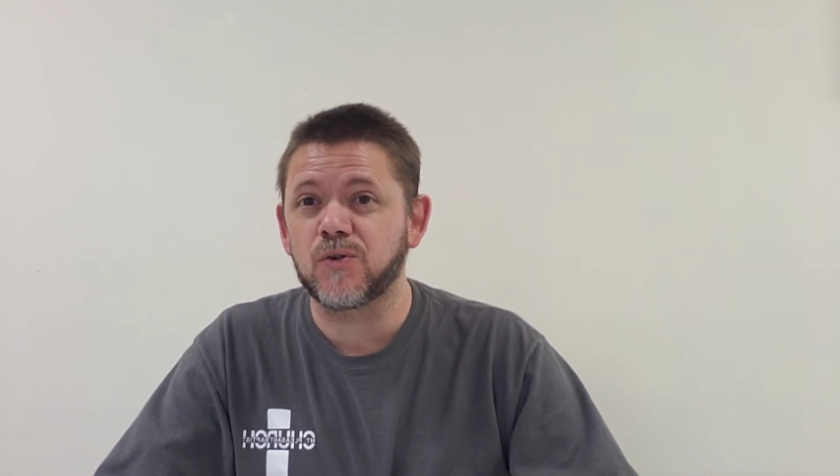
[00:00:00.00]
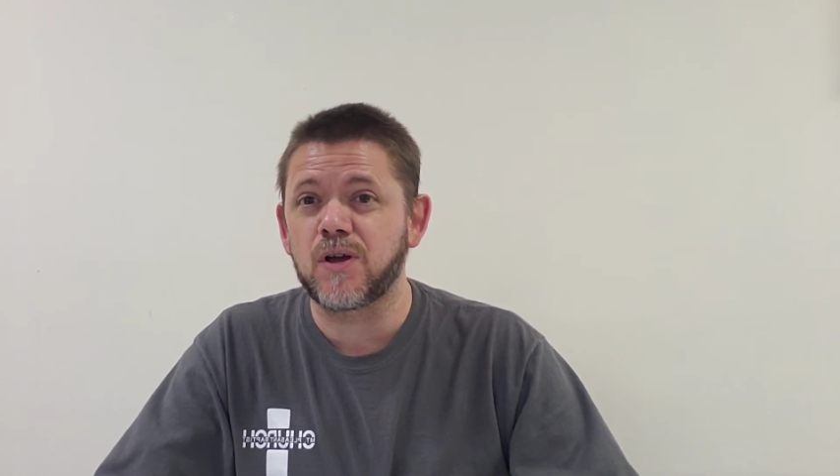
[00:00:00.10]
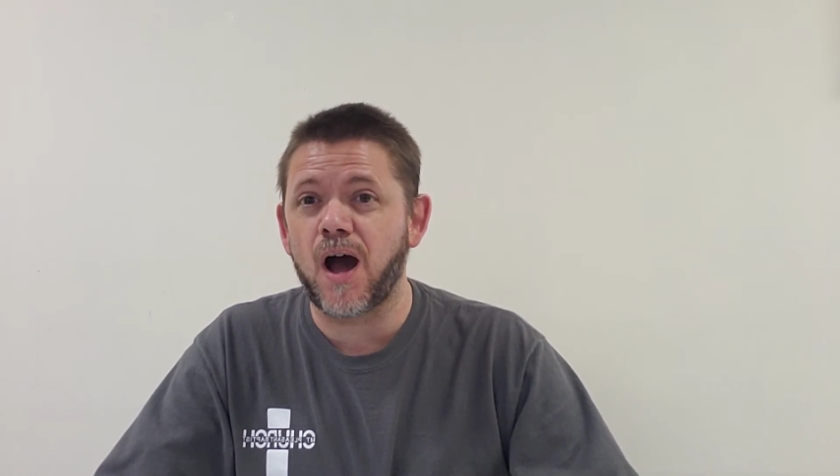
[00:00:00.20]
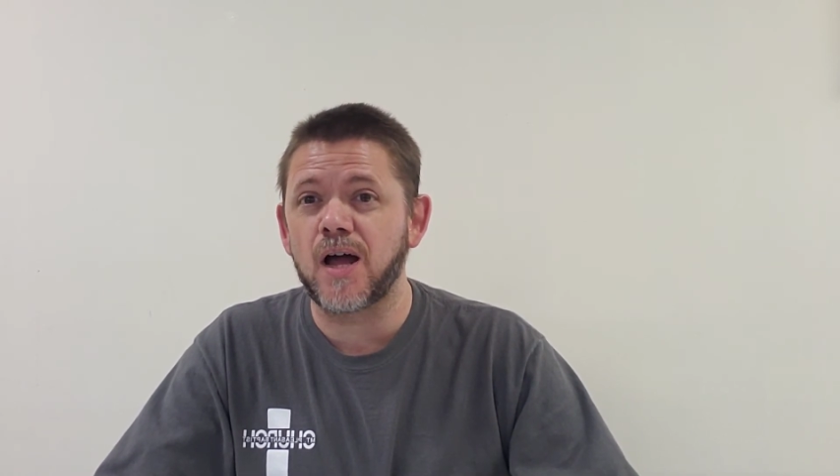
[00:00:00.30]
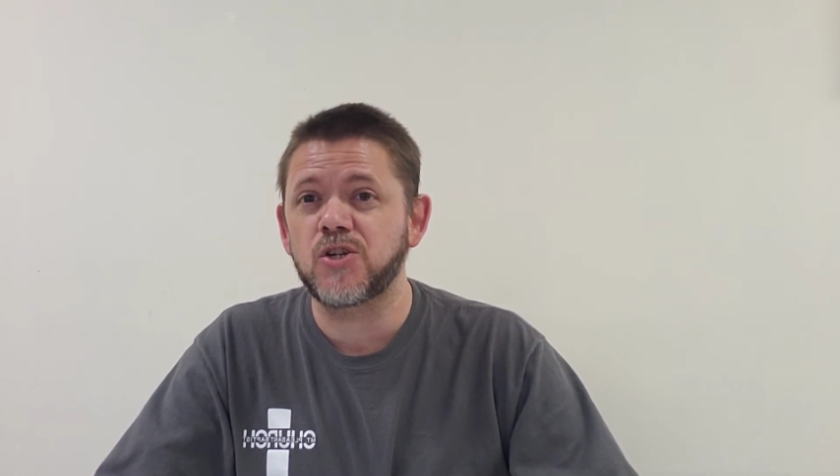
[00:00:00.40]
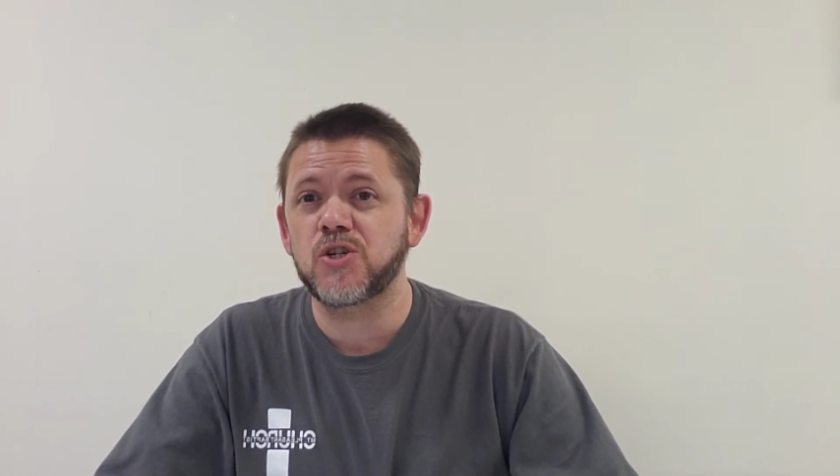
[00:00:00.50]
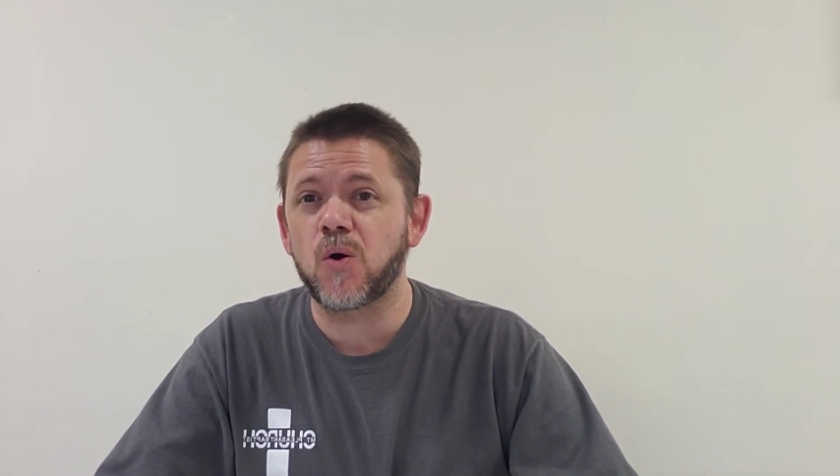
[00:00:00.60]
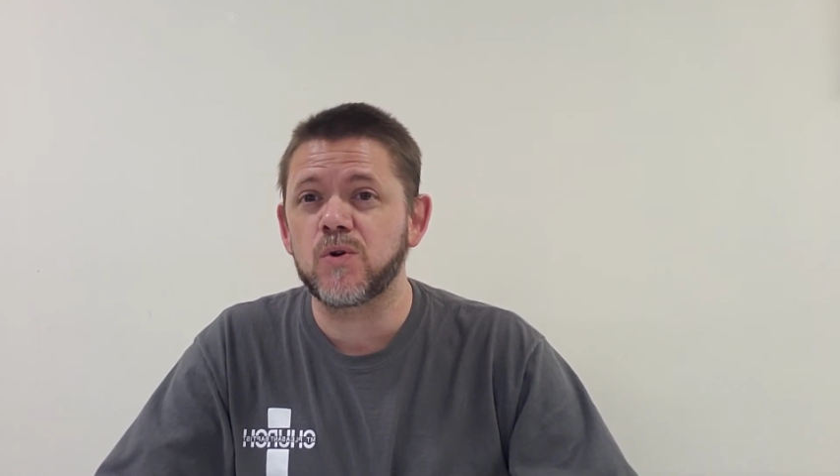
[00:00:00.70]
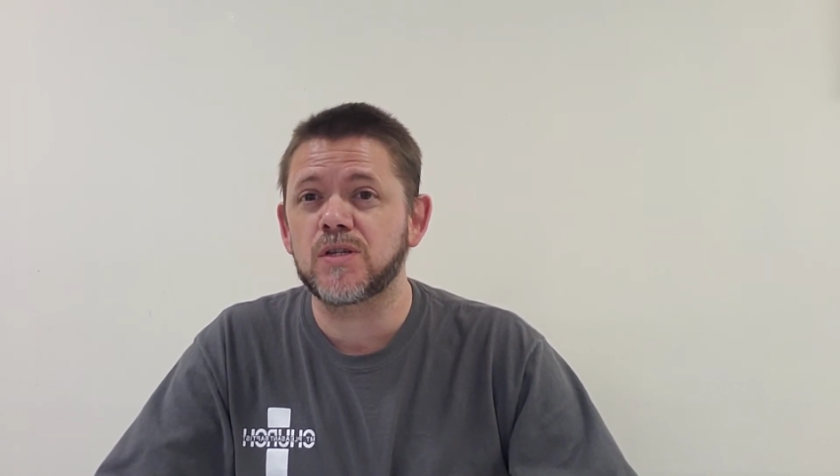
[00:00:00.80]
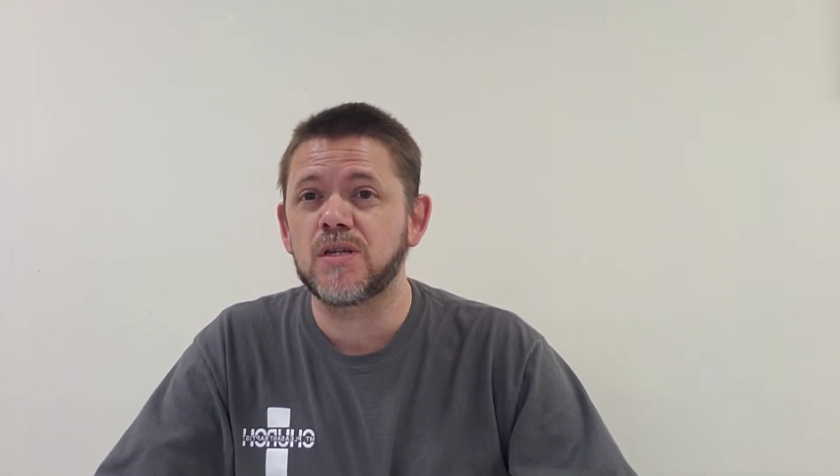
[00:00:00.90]
So God
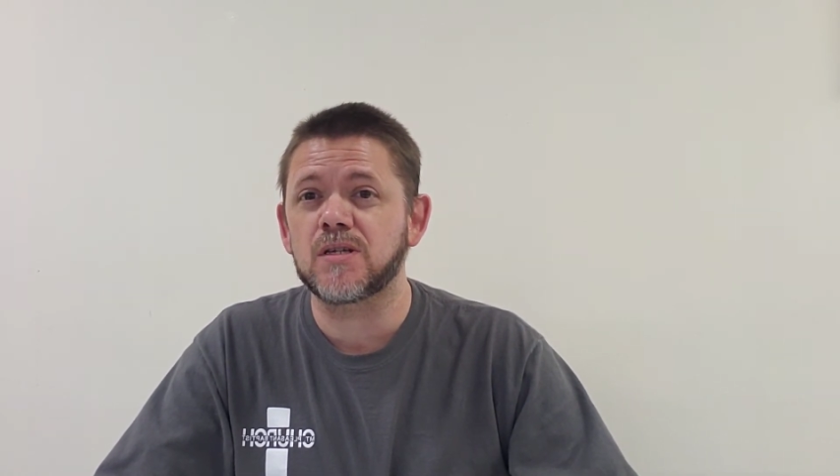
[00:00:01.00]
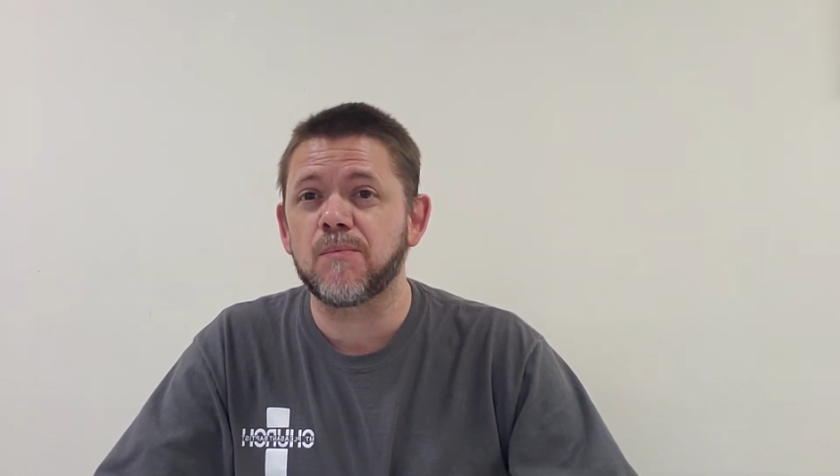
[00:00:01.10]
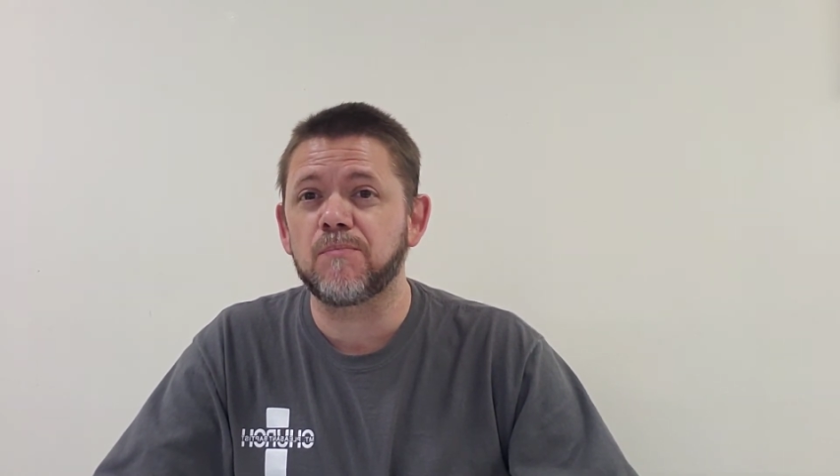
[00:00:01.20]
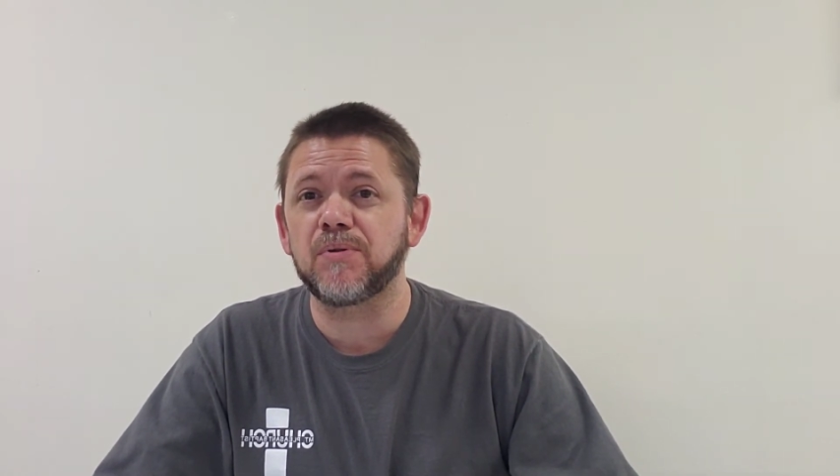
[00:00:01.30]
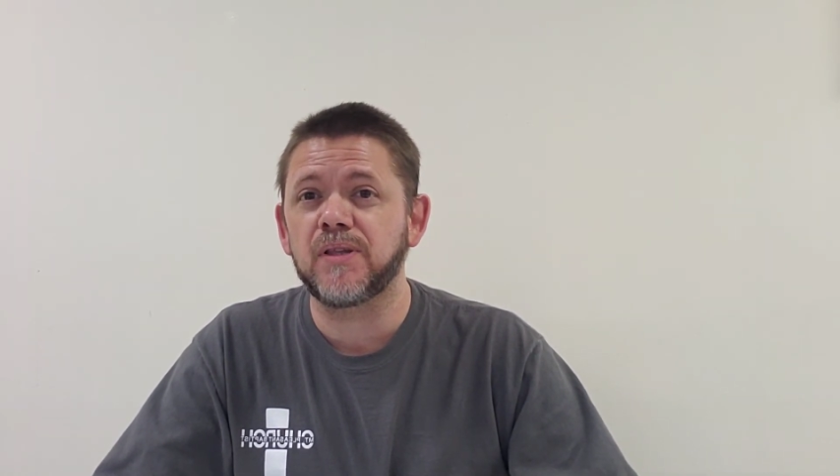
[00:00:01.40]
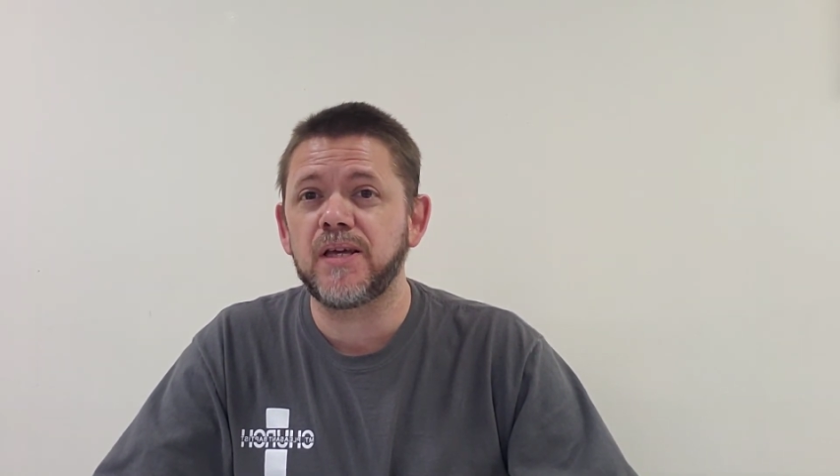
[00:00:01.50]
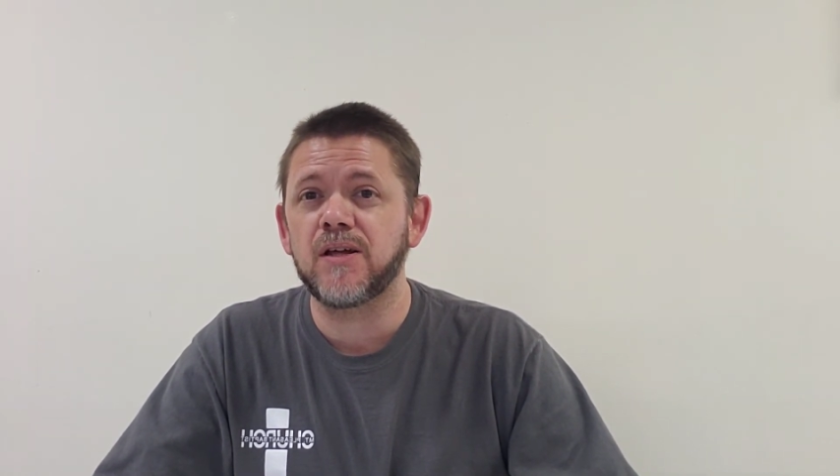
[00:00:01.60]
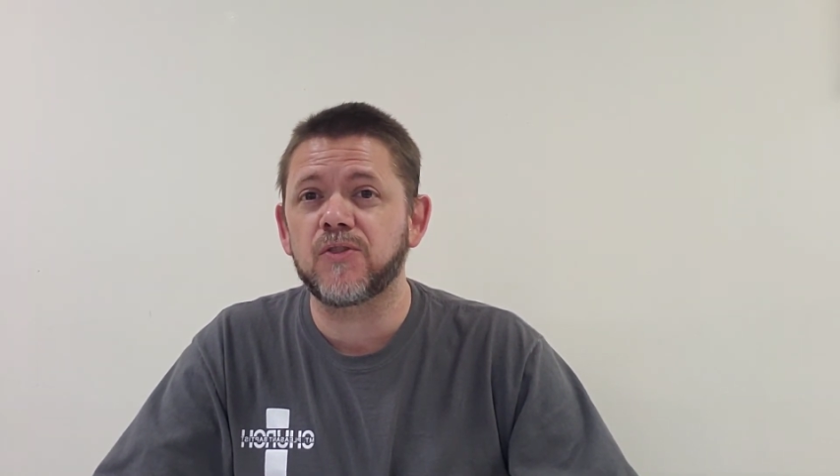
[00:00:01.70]
showed us his complete